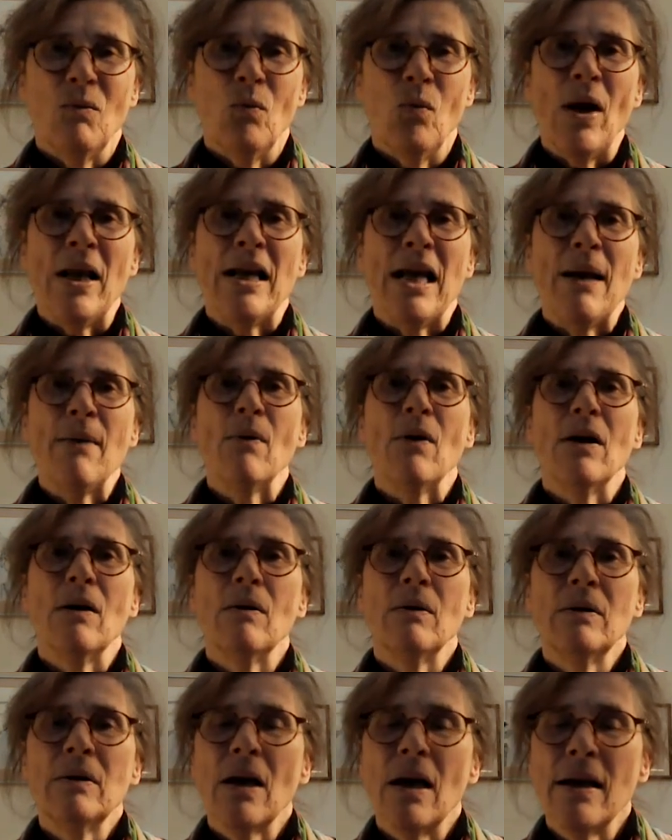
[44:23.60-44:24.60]
Well,
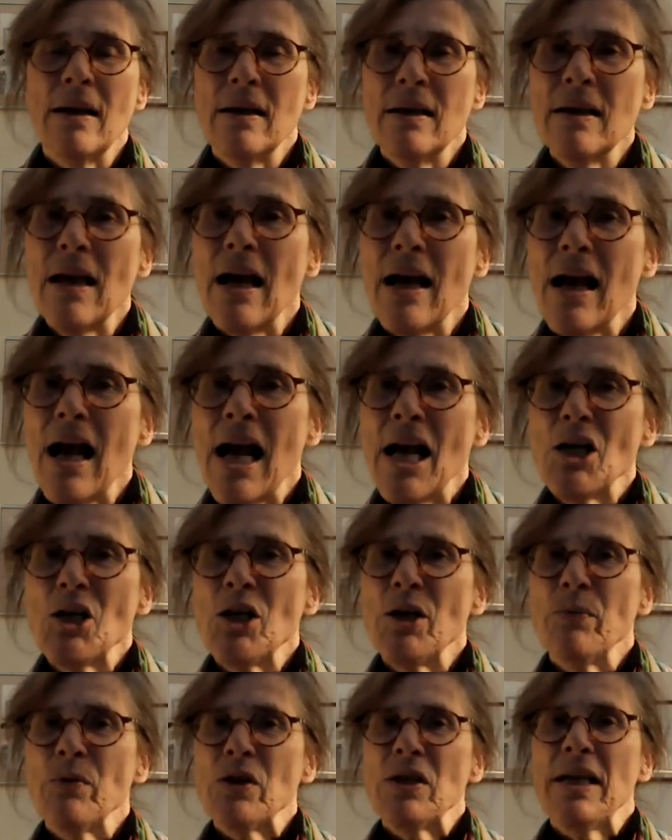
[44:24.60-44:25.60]
I
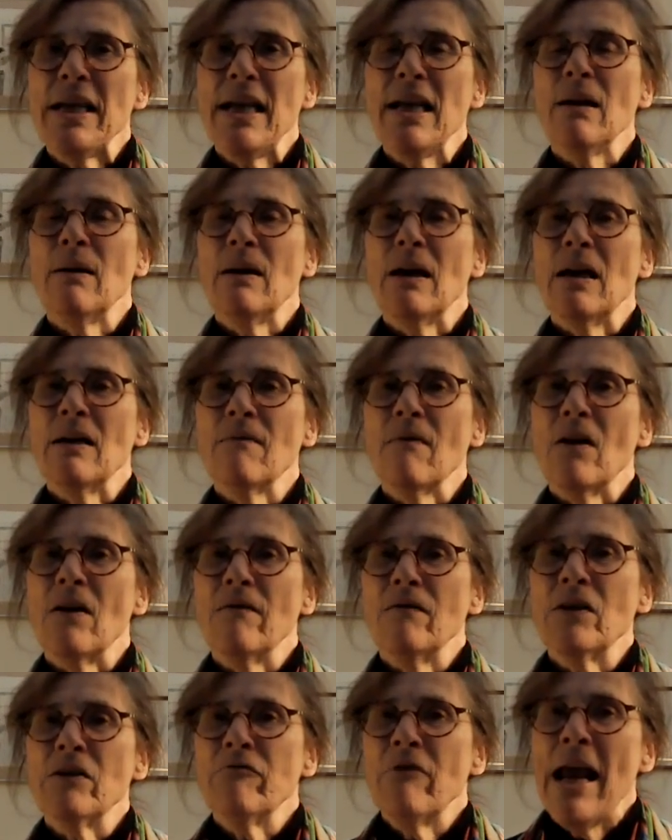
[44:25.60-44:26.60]
actually was thinking
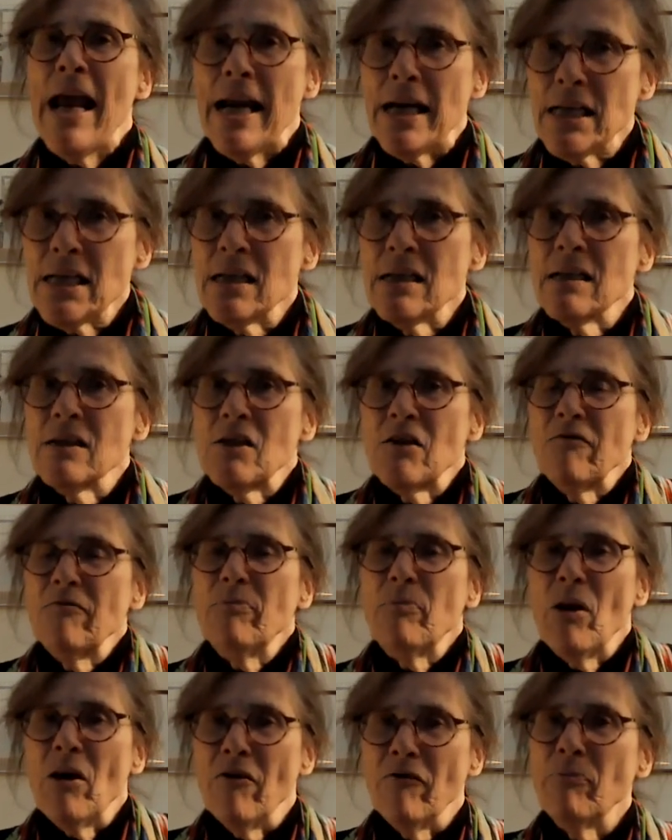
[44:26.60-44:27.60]
of directors
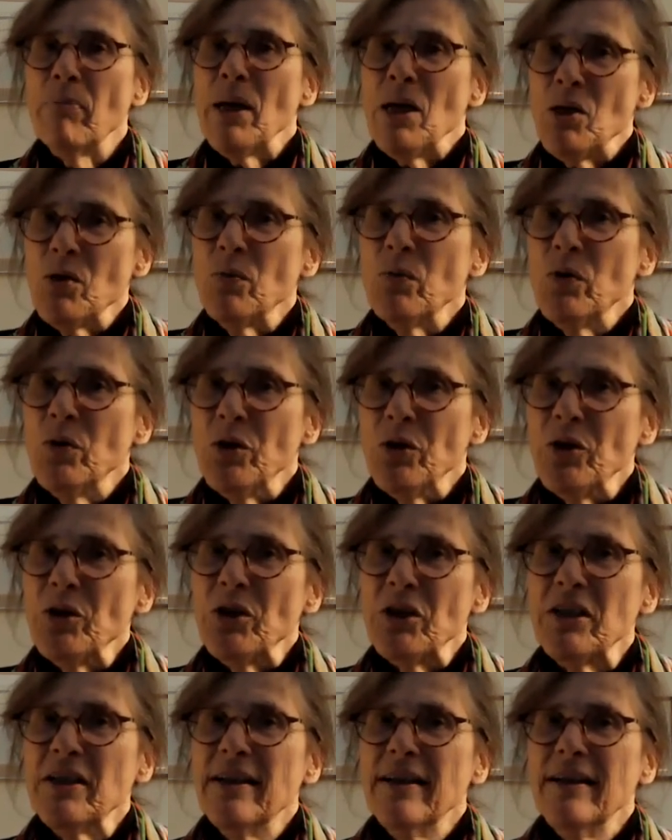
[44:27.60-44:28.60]
of Peter Wood,